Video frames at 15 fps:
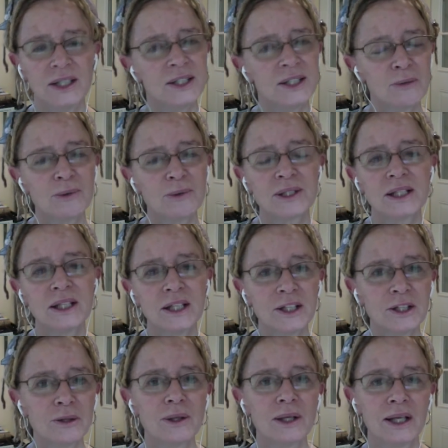He's not
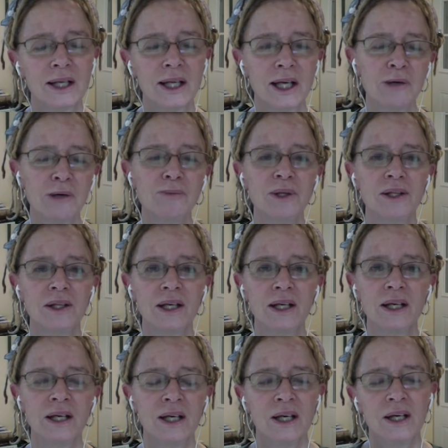particularly in
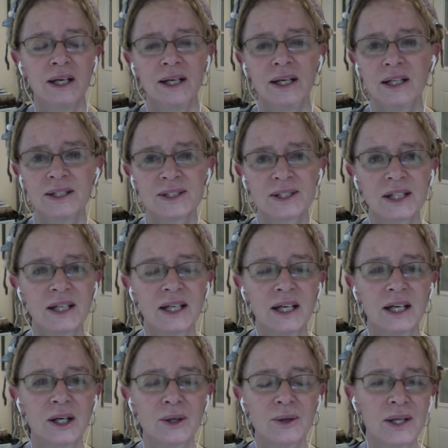empathy. He doesn't
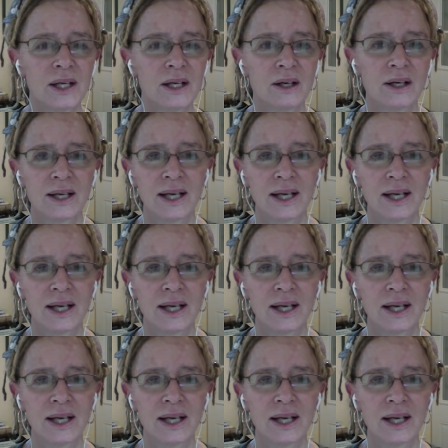care that our